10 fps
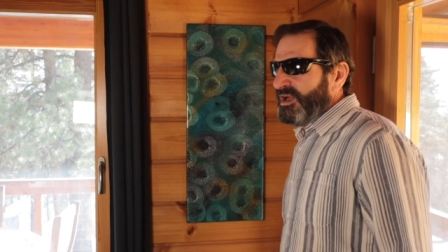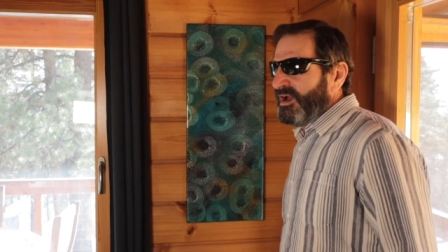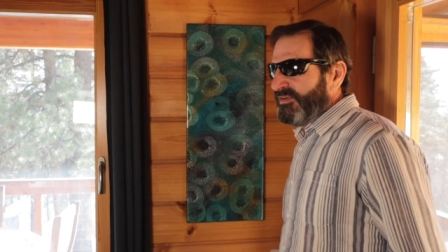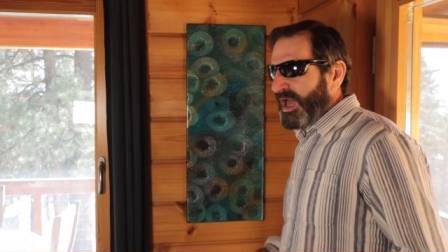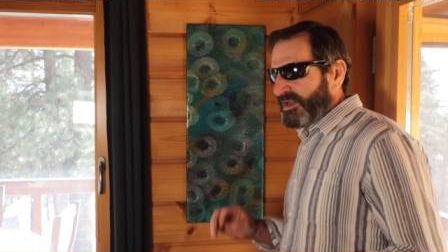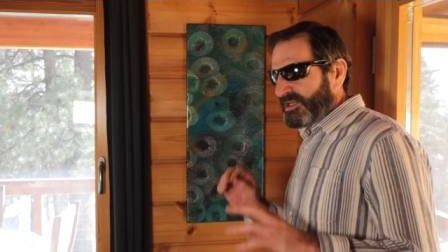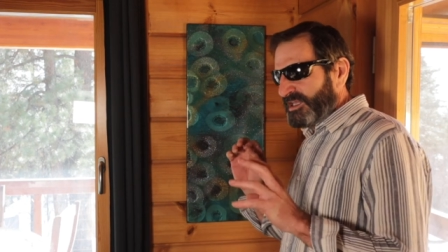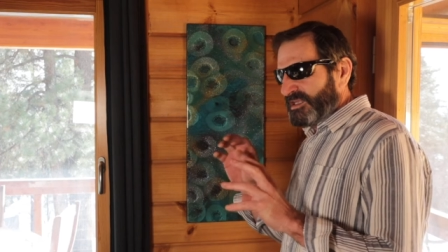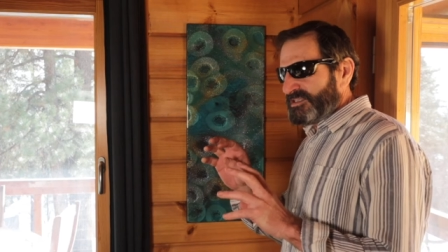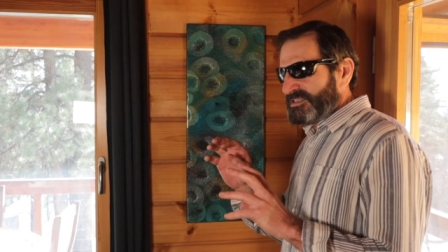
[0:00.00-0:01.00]
of how to
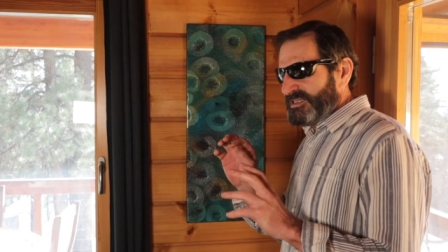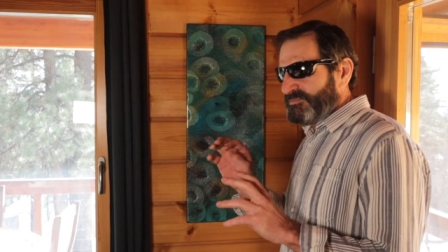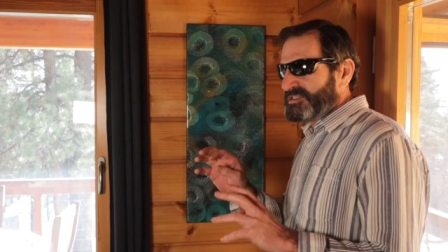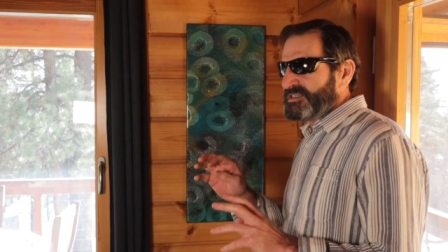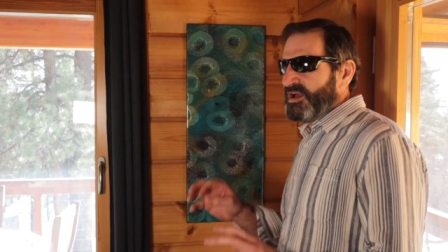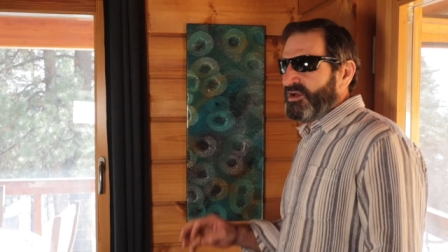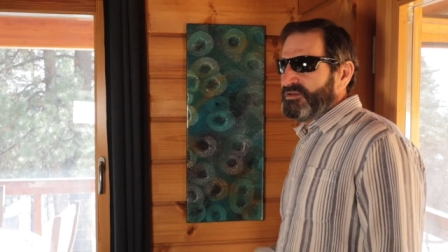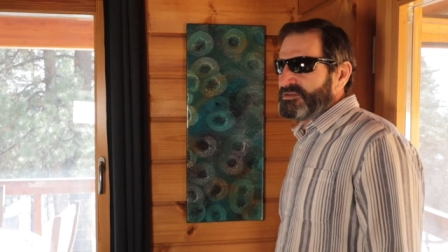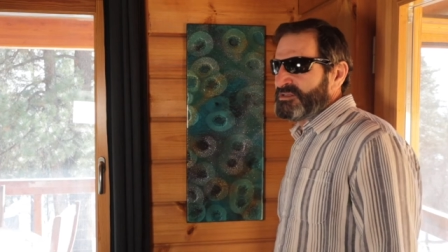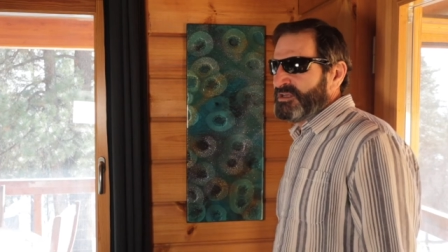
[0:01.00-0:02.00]
get deep
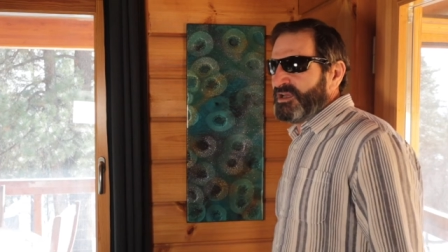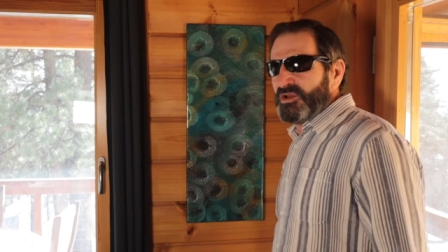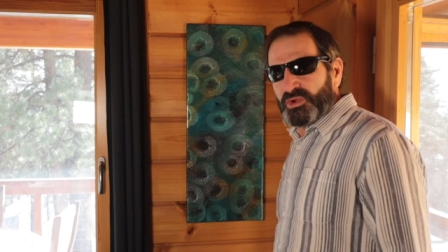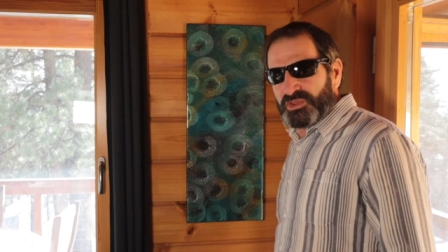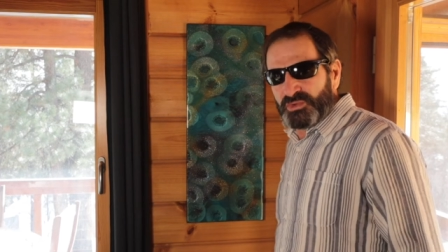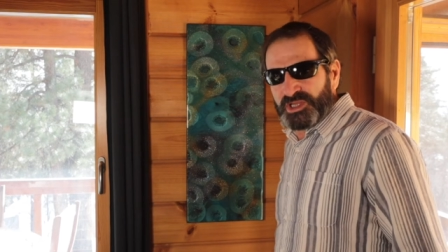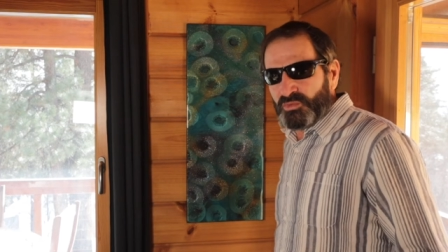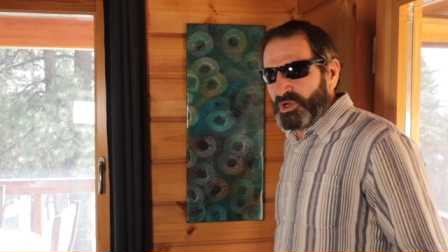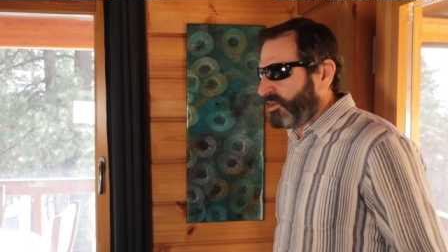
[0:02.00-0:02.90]
cells with 3-in-1